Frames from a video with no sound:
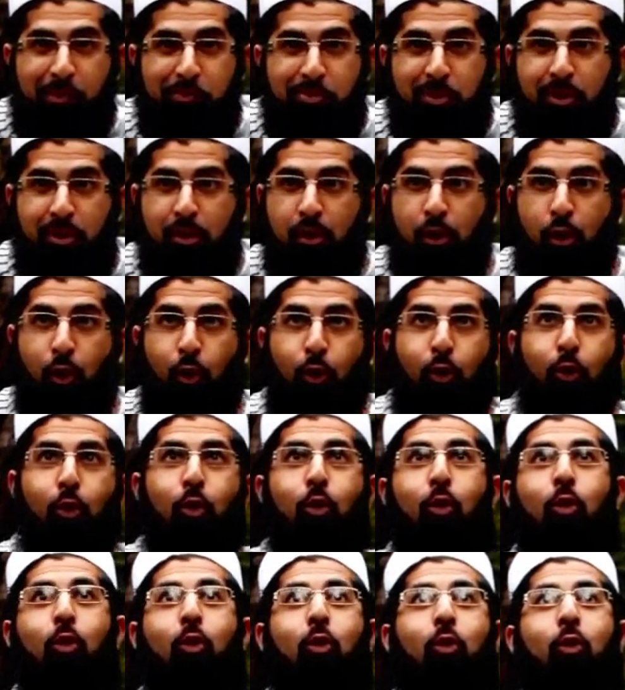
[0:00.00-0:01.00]
a web,
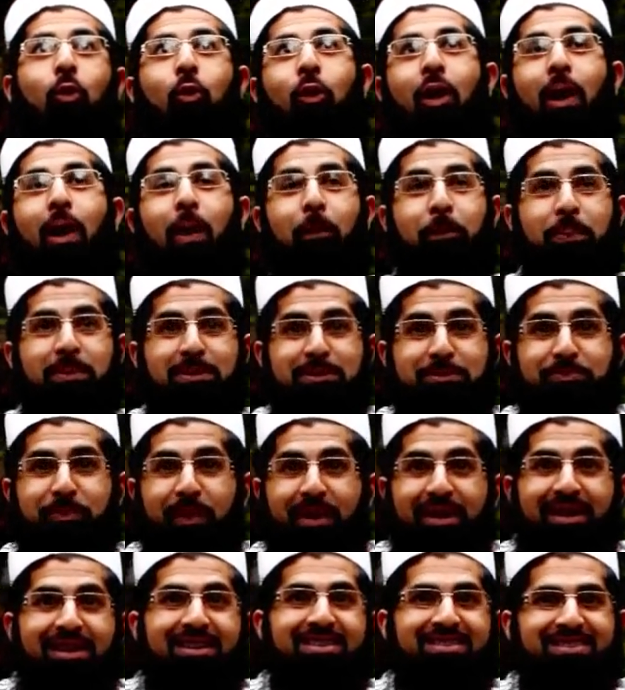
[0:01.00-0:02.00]
ooh,
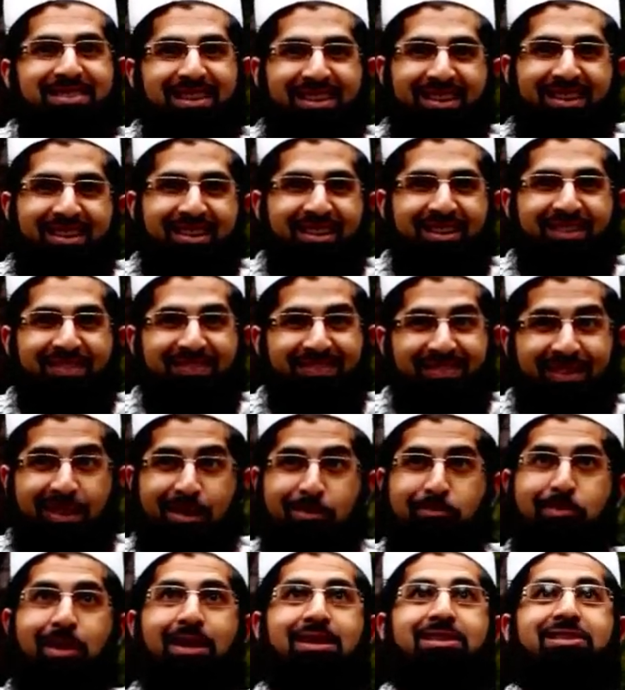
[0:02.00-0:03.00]
happens by itself.
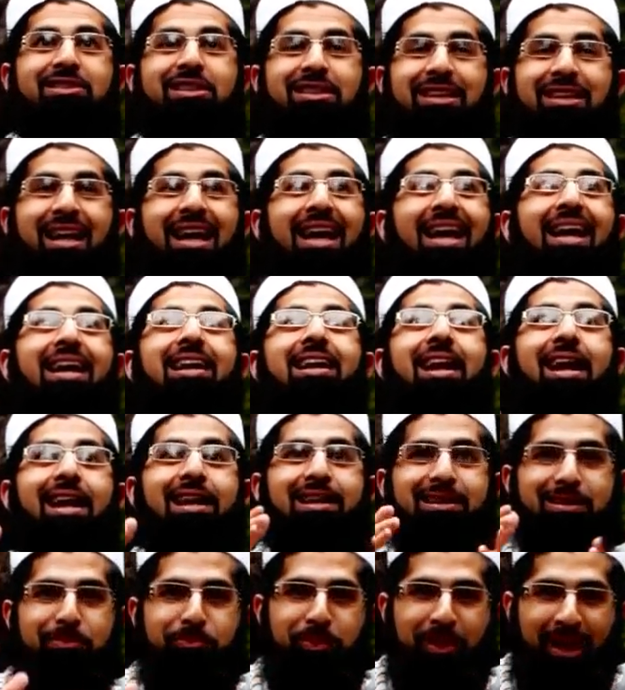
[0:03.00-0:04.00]
Magic,
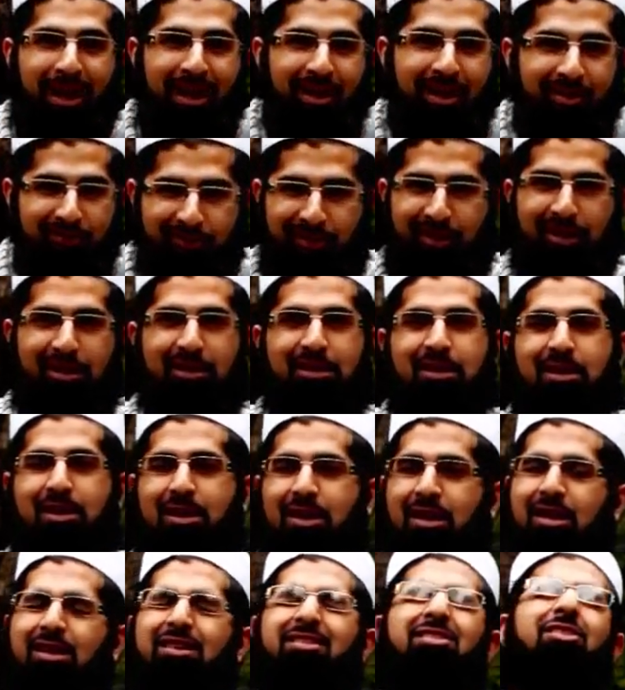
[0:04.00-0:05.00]
innate behavior.
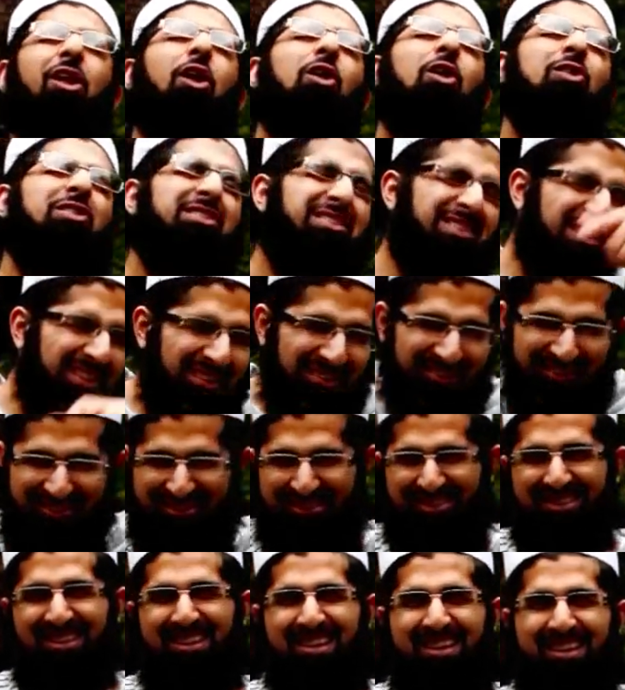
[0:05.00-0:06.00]

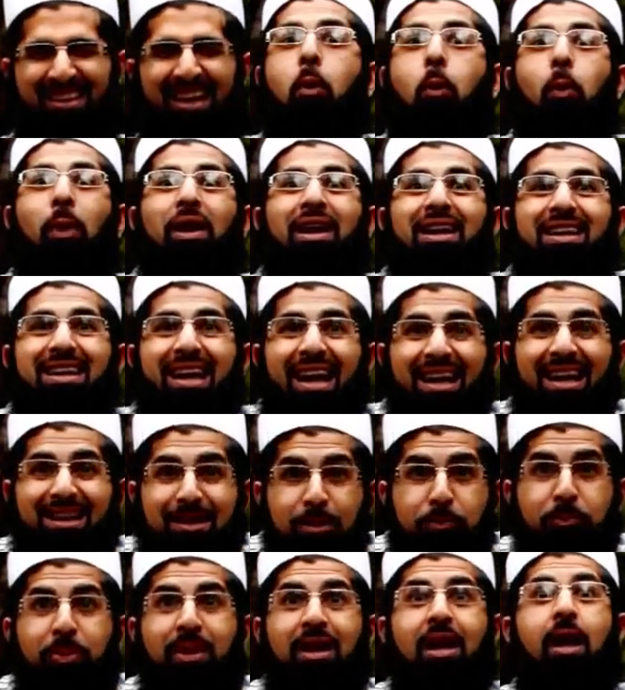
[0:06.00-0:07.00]
Nonsense. When a
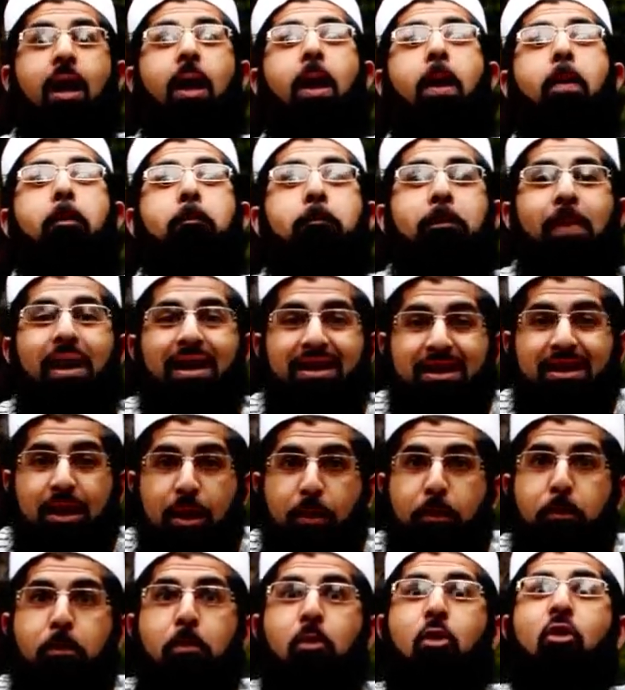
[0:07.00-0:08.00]
caterpillar
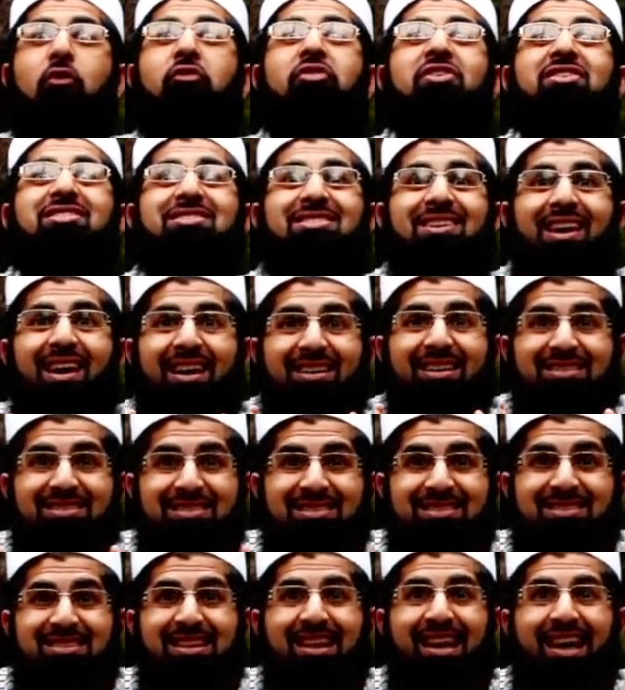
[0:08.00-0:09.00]

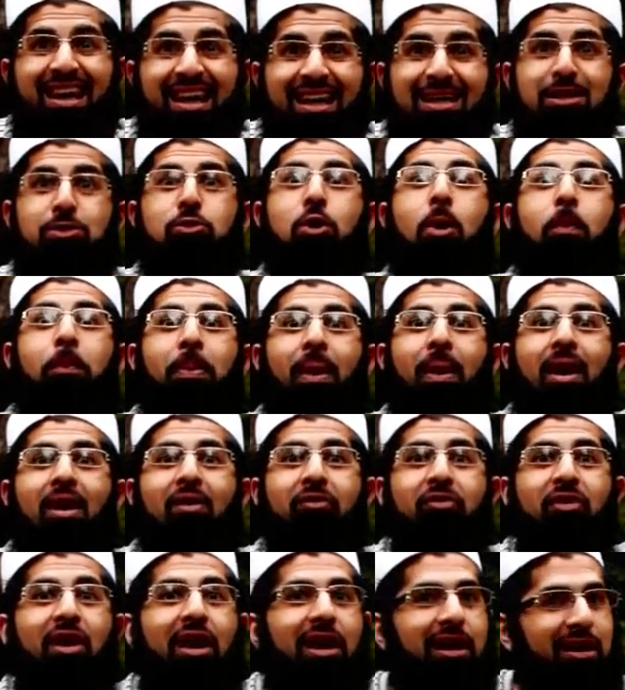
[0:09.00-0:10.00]
metamorphosizes into a
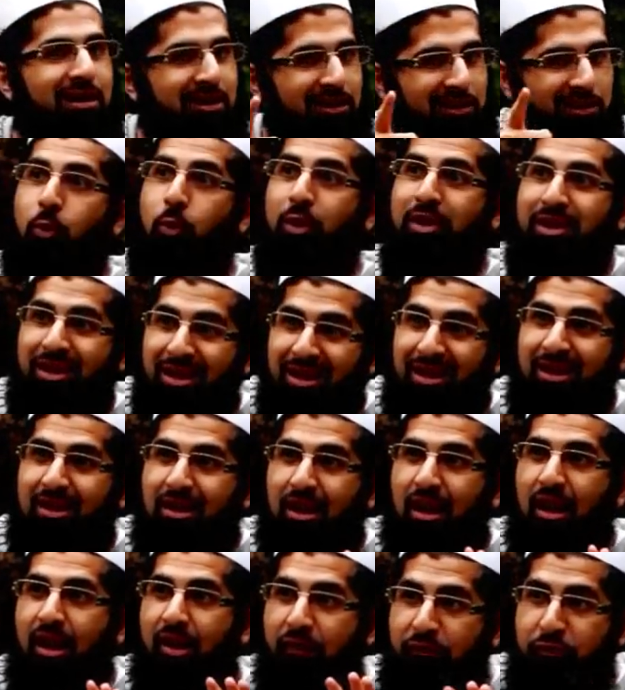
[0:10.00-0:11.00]
butterfly,
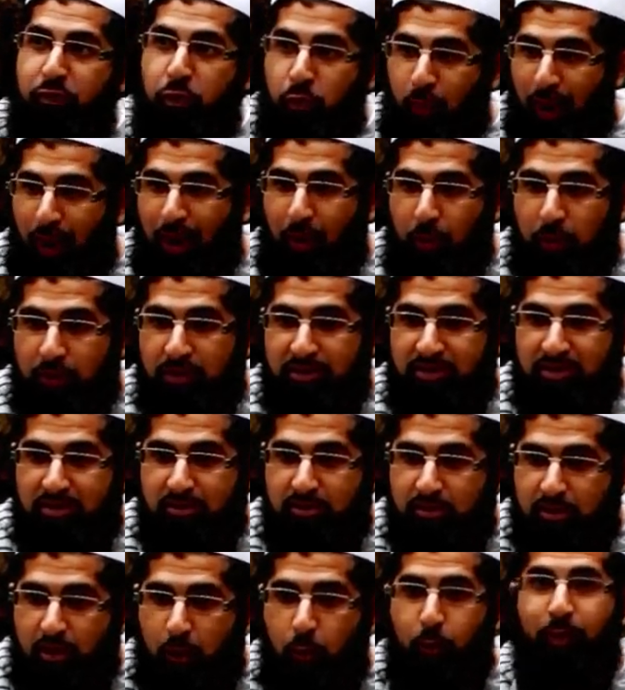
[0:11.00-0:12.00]
within a few
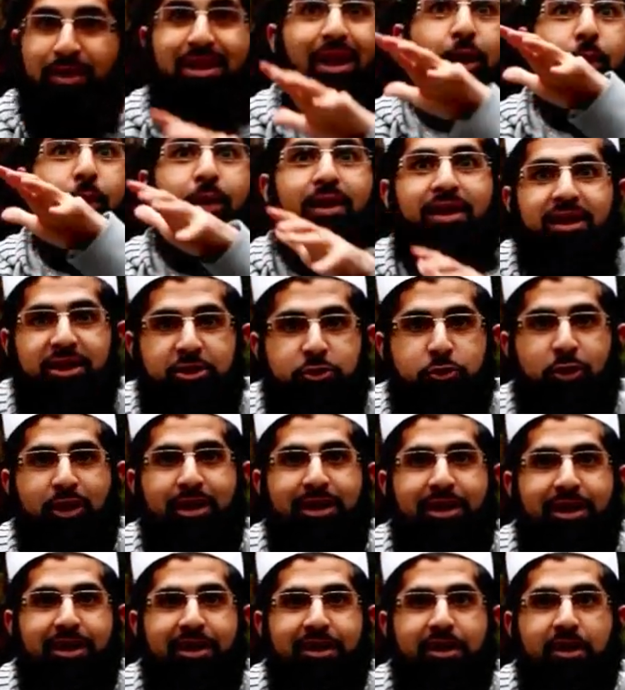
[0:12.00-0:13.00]
hours, without any
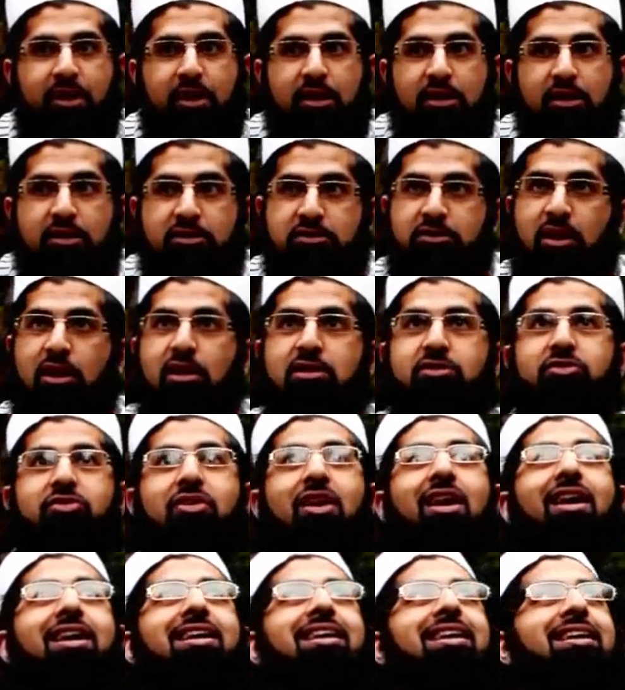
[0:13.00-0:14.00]
training,
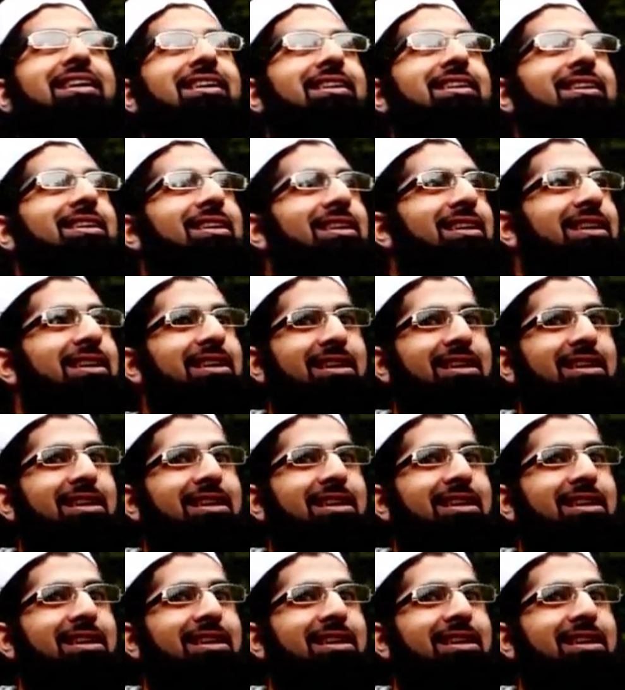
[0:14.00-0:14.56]
starts flying.